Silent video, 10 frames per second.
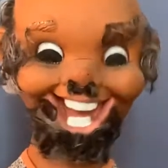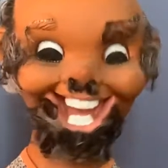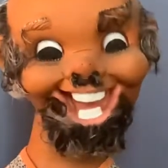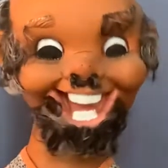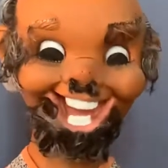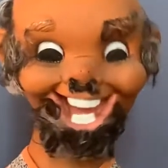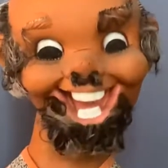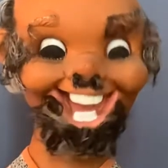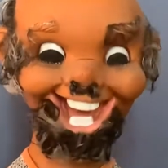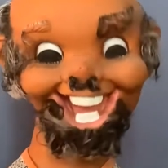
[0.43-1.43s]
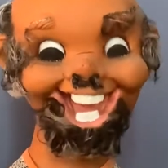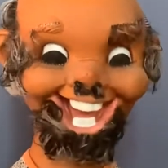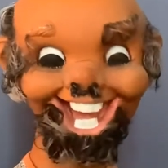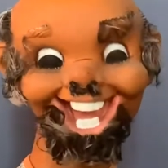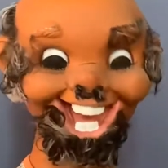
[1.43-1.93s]
Hello,
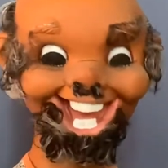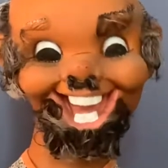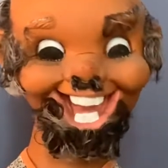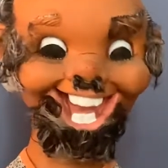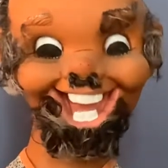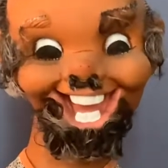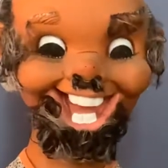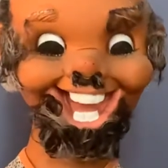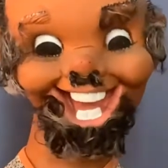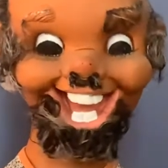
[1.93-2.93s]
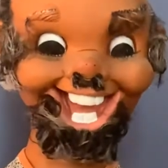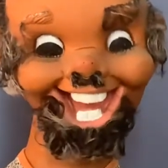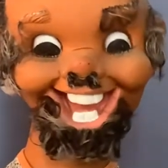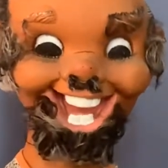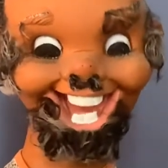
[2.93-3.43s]
everybody. I'm here to
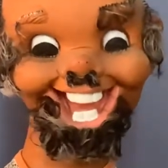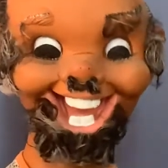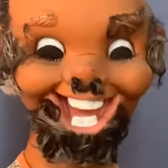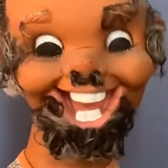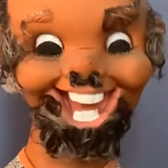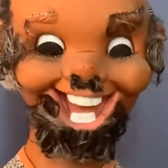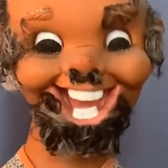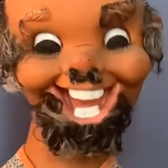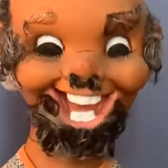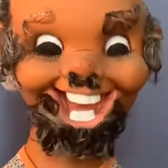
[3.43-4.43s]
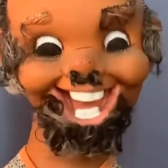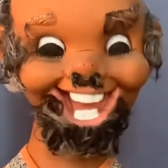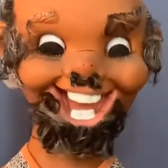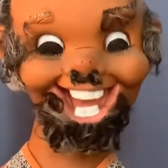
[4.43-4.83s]
talk about the coronavirus.